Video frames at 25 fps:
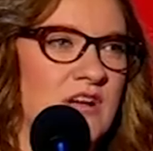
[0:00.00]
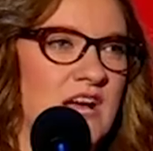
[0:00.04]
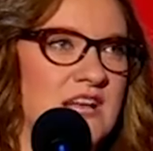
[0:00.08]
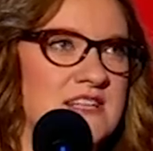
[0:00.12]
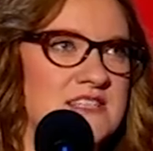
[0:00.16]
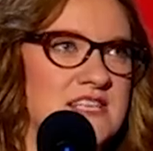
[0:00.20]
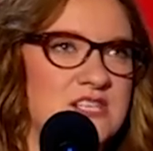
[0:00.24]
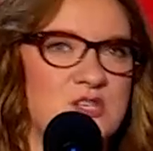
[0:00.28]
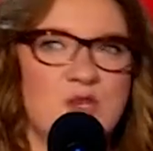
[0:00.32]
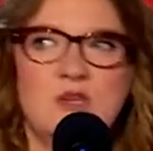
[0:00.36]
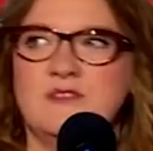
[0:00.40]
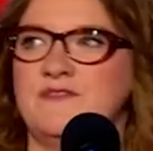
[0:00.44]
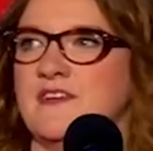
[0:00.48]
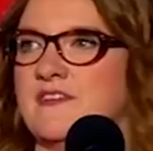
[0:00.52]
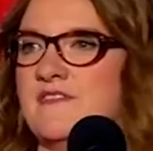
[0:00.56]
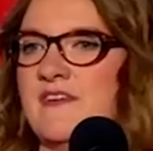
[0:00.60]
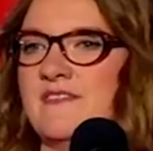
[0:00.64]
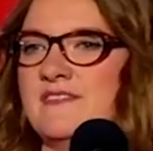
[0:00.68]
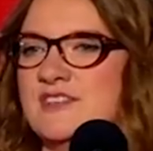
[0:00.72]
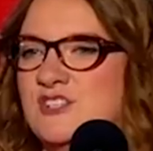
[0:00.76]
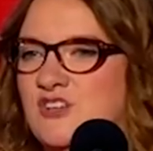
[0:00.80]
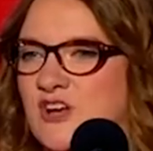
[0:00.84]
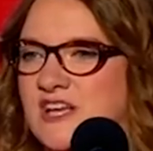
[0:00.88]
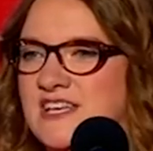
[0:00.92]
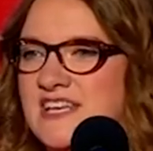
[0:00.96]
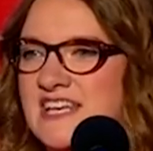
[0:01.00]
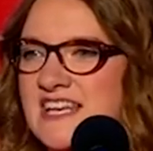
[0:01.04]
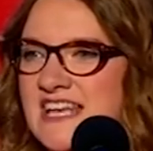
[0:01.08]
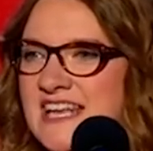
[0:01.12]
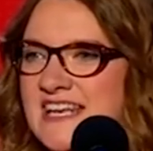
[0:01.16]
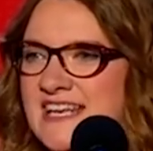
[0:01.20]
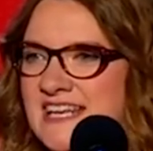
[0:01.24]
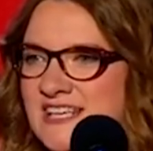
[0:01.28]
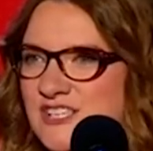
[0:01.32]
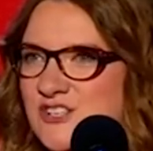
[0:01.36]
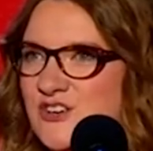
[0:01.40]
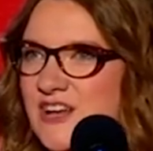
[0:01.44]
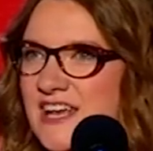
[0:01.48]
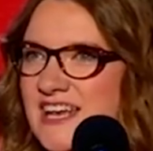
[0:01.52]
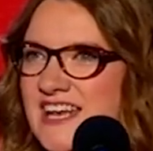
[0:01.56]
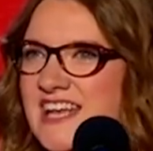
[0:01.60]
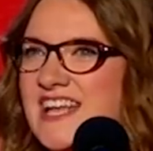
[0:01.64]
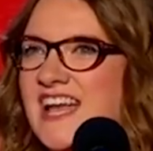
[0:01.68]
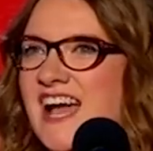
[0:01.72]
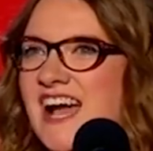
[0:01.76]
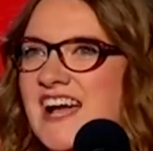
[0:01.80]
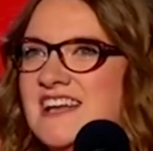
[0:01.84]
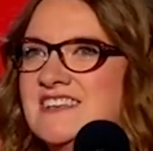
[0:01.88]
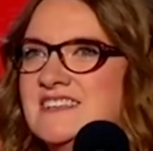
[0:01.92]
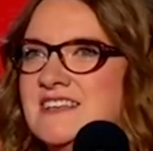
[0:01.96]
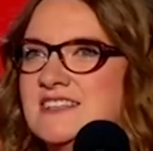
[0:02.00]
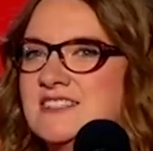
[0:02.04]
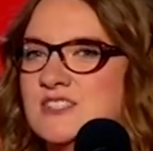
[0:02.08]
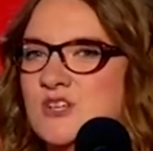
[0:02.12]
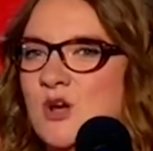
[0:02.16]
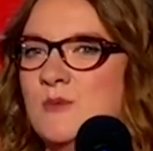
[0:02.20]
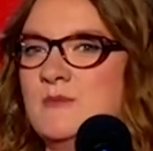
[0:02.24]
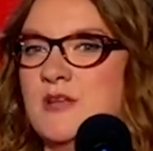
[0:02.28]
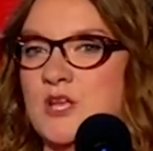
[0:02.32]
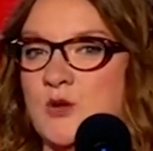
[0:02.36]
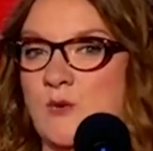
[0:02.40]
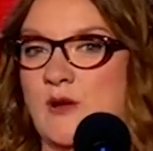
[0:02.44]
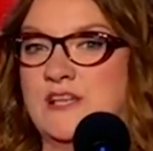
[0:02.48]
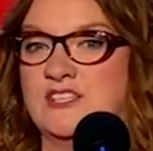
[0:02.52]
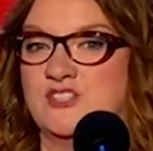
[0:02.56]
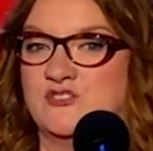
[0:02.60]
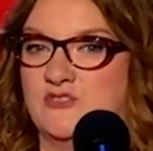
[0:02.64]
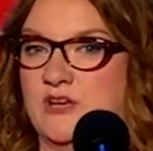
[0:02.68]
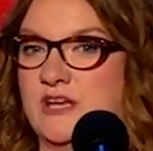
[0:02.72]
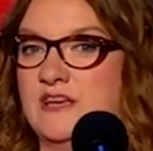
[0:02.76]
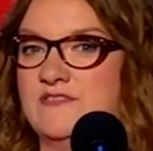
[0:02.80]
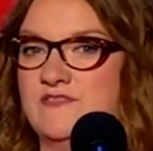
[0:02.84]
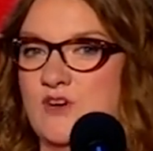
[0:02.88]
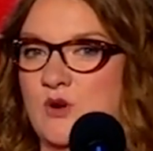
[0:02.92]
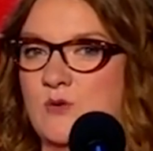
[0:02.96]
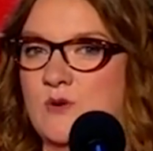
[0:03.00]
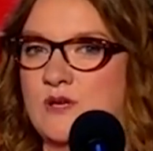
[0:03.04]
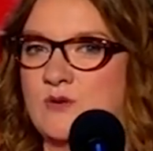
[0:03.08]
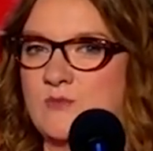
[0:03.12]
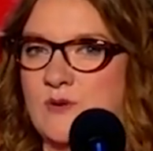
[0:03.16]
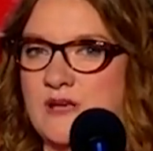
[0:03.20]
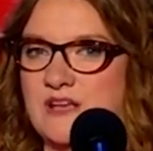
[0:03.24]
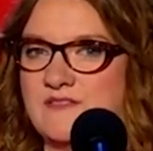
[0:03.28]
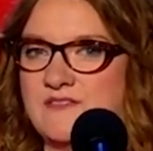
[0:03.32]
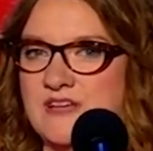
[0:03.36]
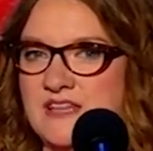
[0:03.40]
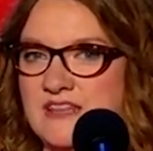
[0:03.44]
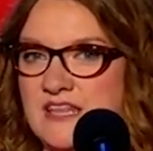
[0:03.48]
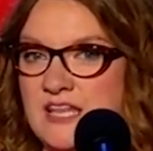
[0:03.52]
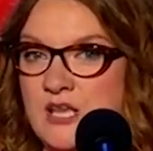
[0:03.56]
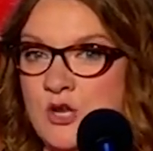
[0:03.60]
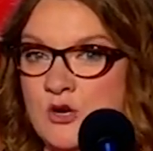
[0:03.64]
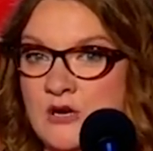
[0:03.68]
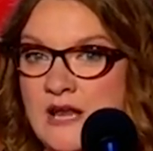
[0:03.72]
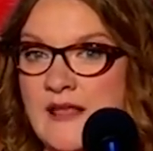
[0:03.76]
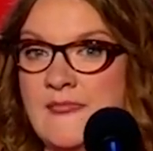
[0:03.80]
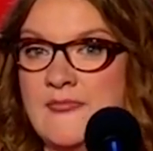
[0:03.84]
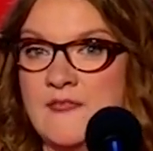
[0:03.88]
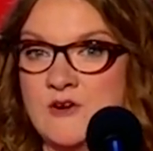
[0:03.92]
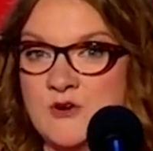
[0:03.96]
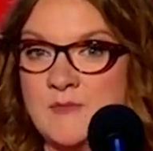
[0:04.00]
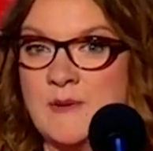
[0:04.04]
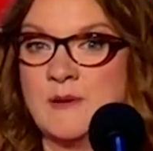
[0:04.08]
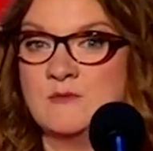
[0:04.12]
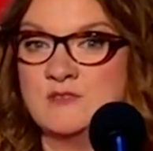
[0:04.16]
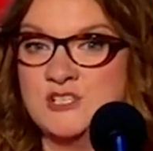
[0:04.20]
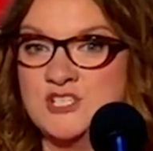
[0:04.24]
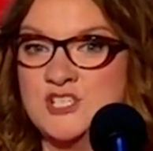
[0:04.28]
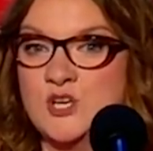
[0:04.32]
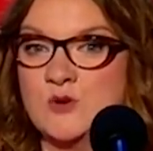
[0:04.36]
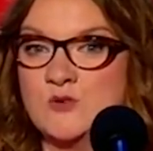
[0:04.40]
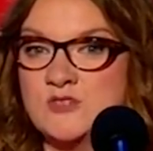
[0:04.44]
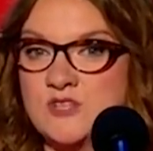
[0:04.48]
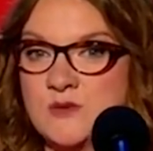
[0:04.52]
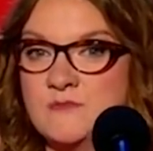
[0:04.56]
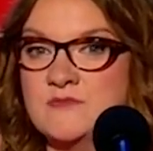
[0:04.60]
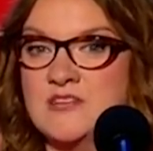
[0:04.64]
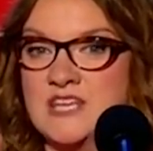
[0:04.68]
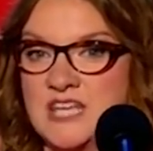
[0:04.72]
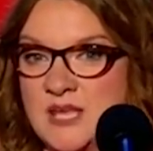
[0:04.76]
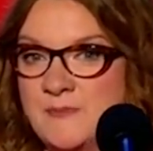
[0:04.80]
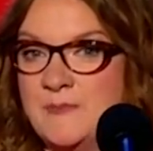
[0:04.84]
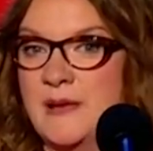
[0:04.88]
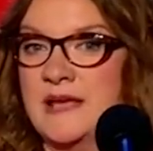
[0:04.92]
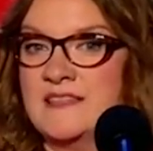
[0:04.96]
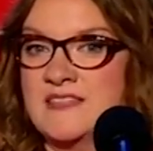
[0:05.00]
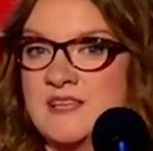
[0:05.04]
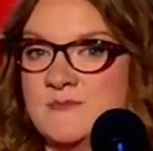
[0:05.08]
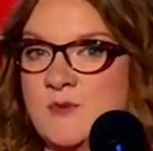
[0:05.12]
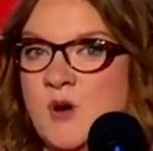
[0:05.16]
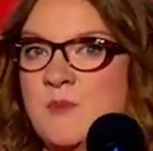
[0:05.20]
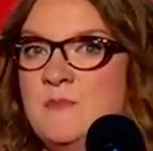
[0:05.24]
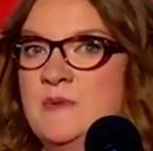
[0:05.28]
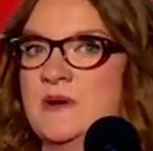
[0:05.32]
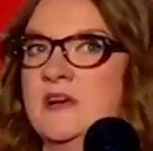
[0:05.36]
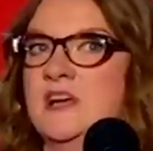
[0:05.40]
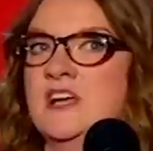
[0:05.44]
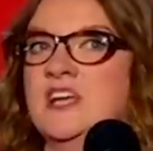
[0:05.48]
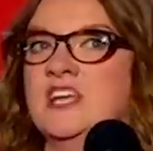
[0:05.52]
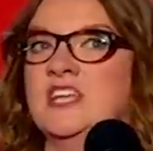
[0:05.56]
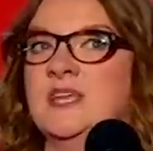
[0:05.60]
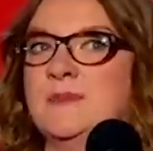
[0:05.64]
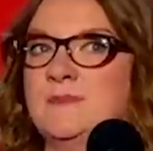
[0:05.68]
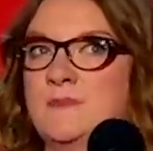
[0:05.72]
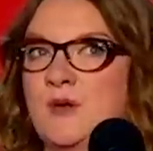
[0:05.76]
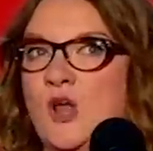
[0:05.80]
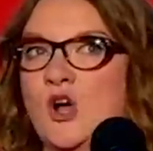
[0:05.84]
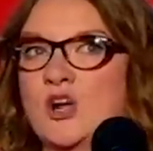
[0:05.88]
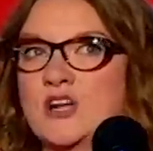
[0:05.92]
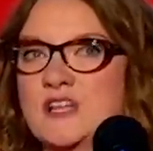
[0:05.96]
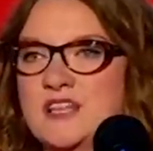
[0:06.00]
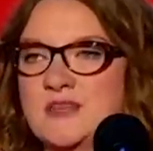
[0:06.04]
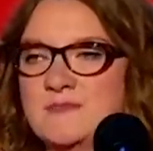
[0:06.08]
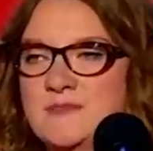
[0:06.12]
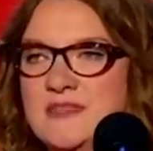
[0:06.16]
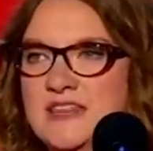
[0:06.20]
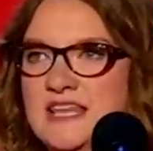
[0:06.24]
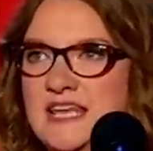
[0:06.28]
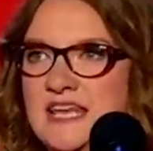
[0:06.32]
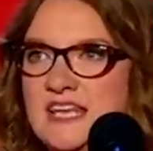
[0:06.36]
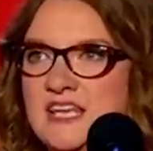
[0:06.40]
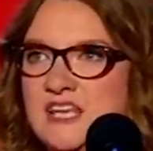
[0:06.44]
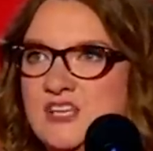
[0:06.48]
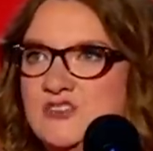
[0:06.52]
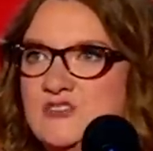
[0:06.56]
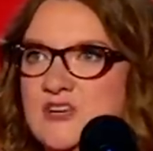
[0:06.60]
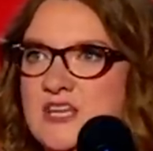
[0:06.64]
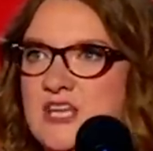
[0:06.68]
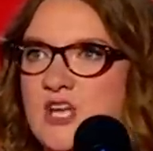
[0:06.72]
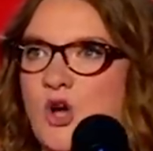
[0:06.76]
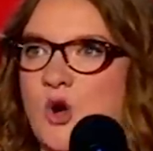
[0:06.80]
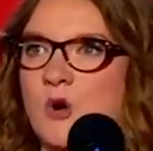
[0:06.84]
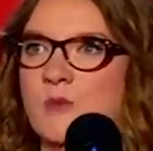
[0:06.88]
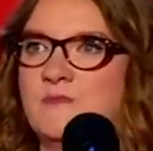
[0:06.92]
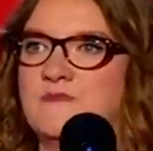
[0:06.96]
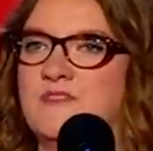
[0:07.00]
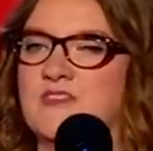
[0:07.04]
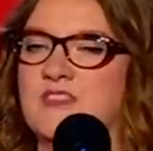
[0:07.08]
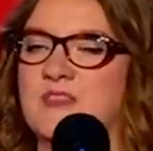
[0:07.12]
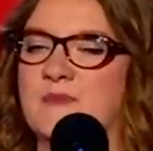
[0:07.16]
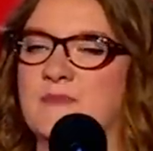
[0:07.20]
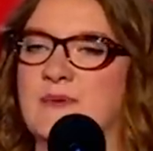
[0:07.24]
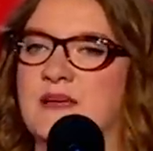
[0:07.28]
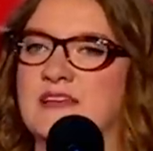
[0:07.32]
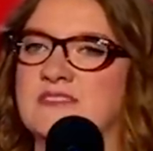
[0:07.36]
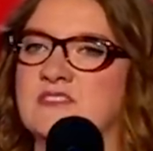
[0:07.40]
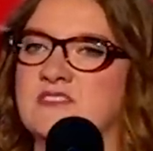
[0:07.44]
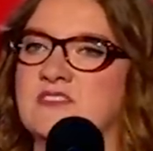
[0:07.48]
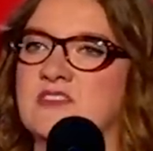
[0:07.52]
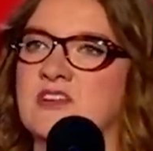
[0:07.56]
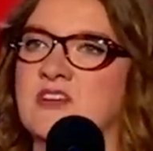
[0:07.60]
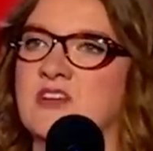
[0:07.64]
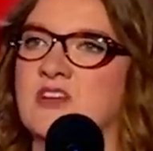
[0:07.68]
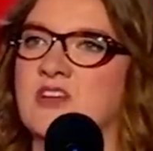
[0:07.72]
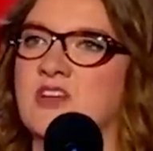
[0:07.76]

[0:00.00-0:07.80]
cats. I don't know if you've ever tried to litter train a cat. It's normally quite straightforward. Whenever they look like they're about to do something, you pick them up, you plonk them in the litter tray, you hope for the best.